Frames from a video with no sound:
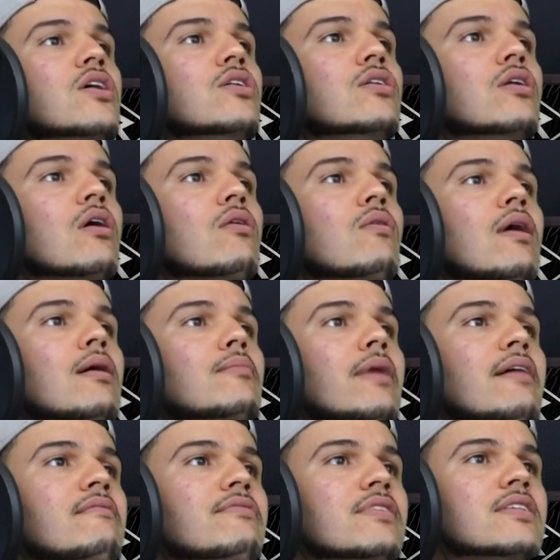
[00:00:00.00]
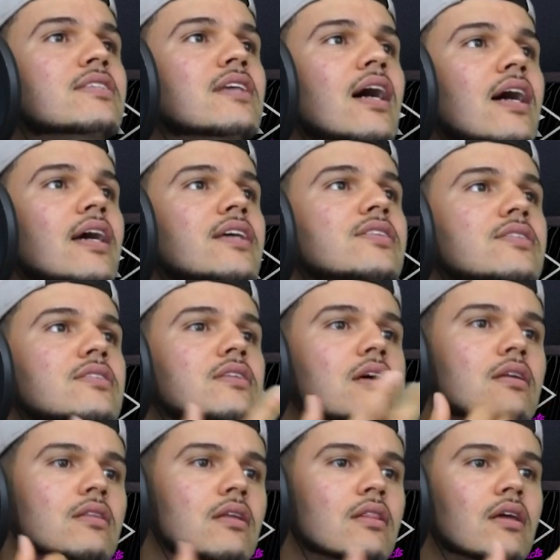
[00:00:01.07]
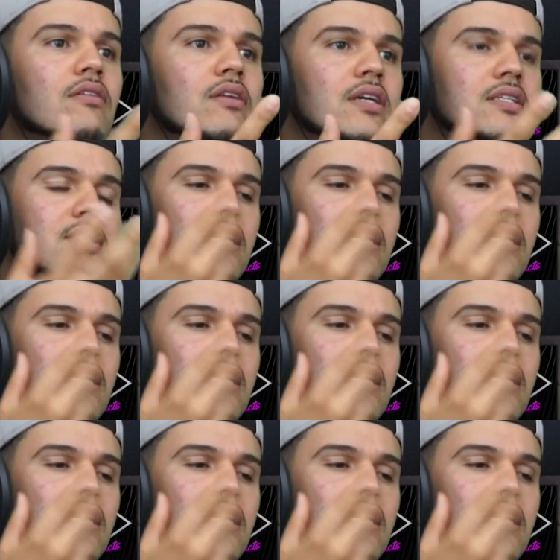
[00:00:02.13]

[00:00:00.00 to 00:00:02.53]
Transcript: you know, emphasize the lyrics.